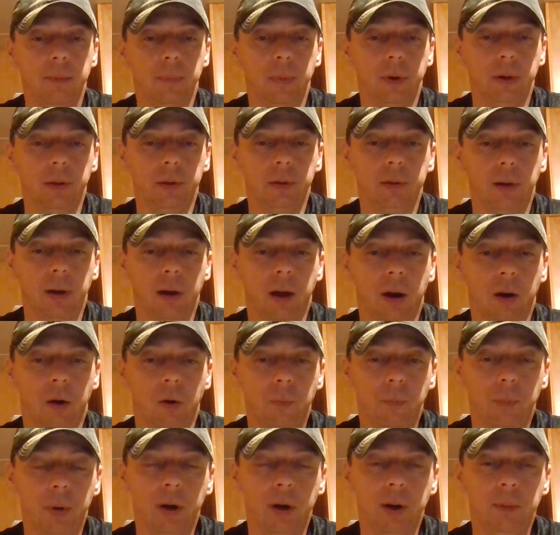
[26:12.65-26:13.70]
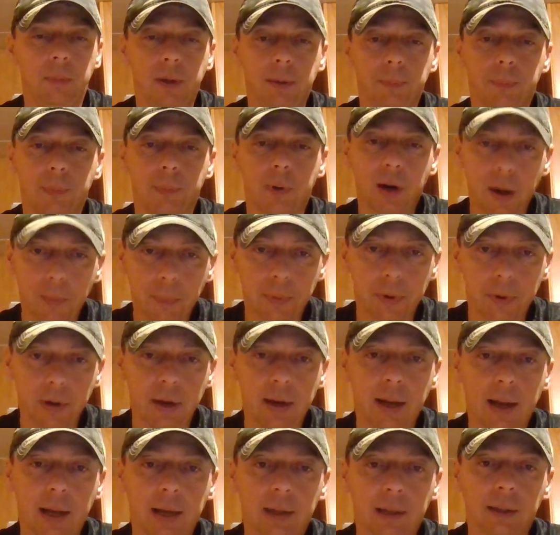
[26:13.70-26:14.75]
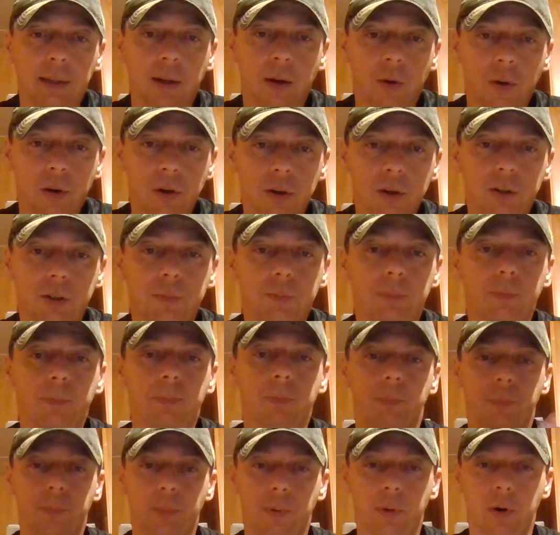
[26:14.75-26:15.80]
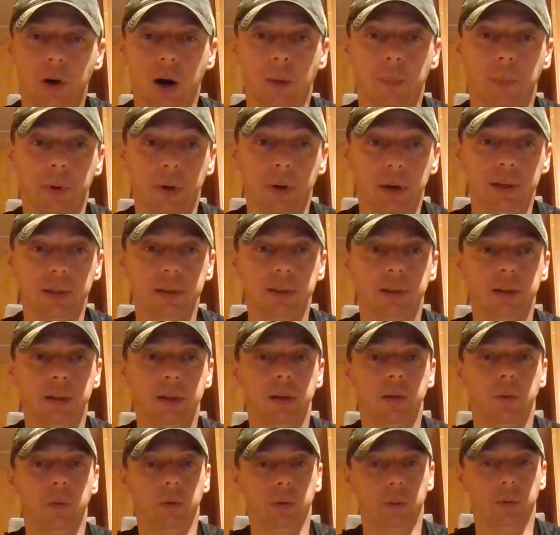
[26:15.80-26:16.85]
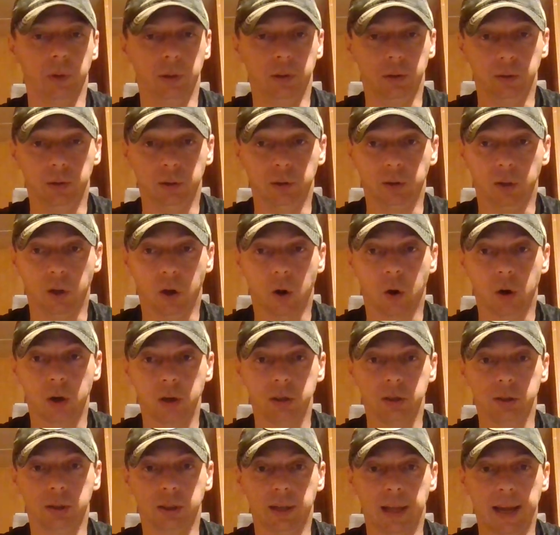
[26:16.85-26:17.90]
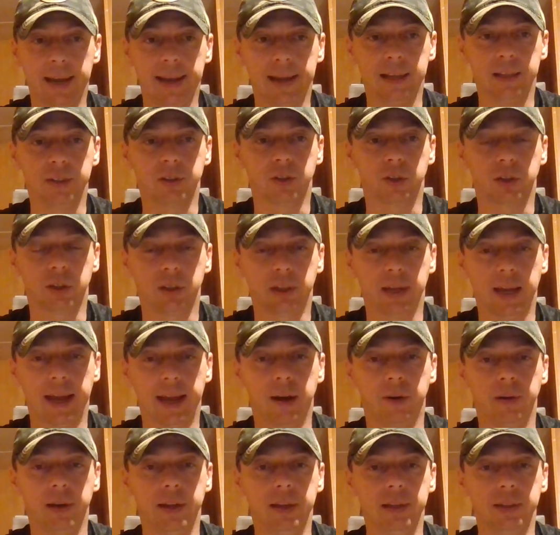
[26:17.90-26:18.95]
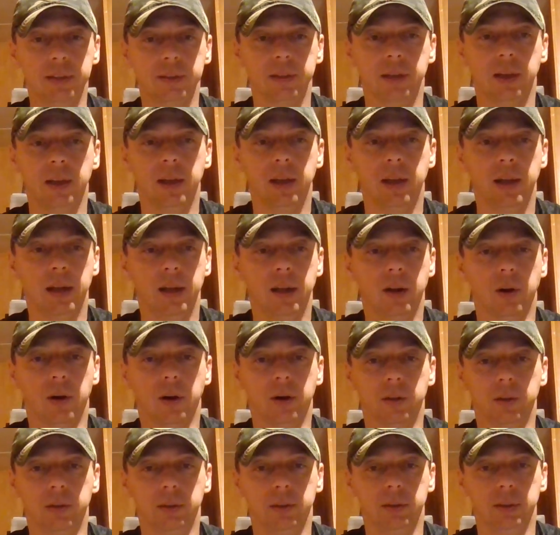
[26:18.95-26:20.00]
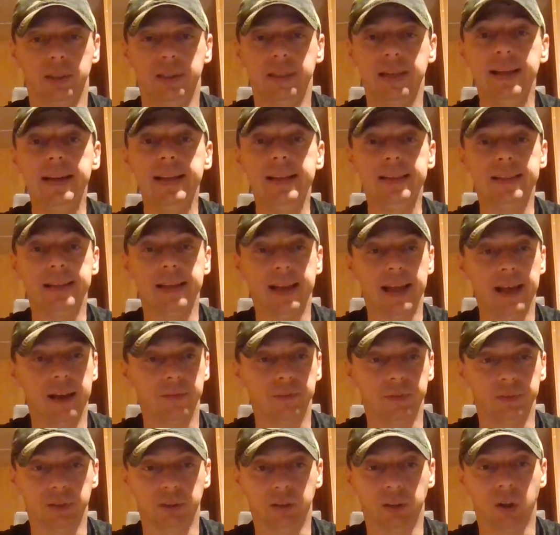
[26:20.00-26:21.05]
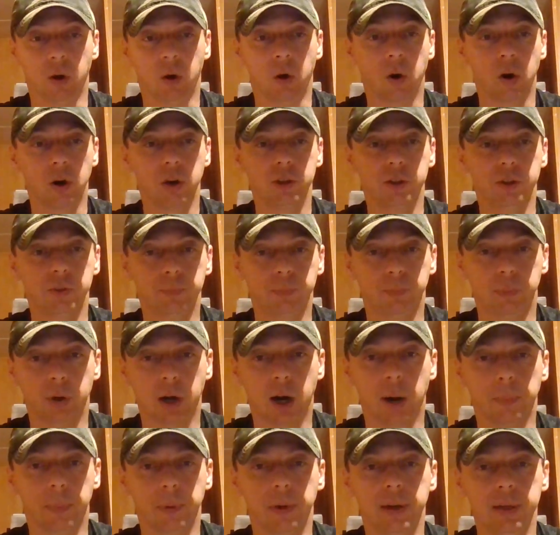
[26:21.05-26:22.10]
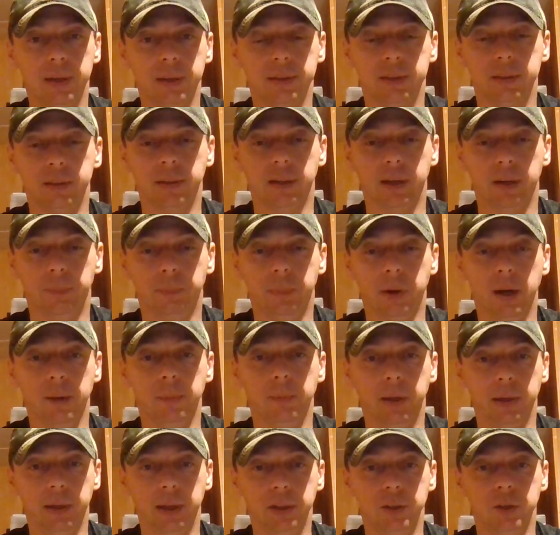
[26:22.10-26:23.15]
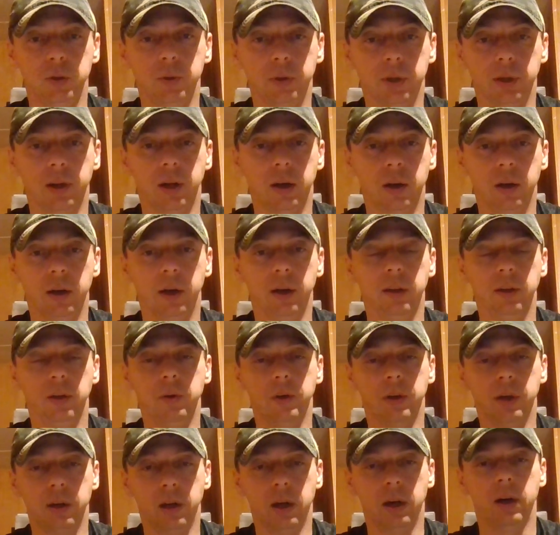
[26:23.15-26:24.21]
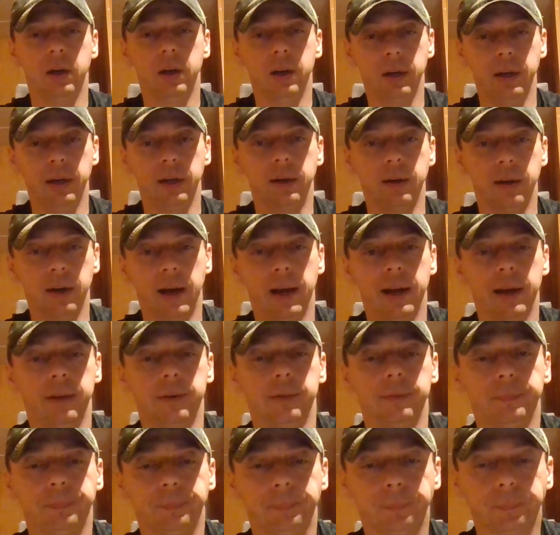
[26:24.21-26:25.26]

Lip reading: But on public property and large properties with large lands or counties or cities that have large properties that are public that you can hunt a deer down.